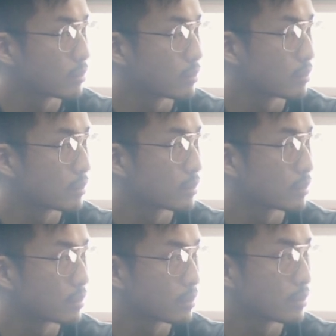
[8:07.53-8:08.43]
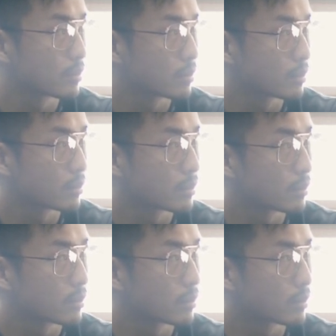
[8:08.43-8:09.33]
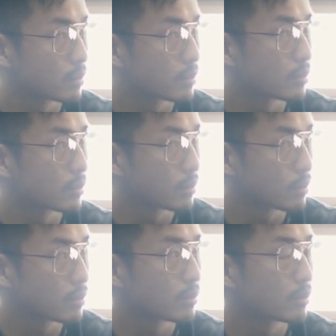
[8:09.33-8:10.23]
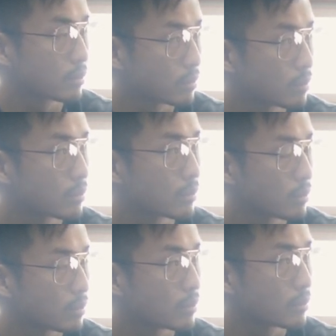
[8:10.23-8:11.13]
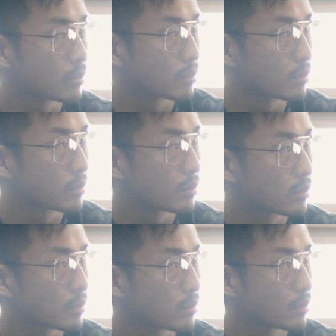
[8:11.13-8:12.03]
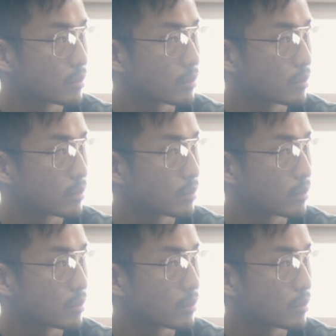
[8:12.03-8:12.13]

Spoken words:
(silent)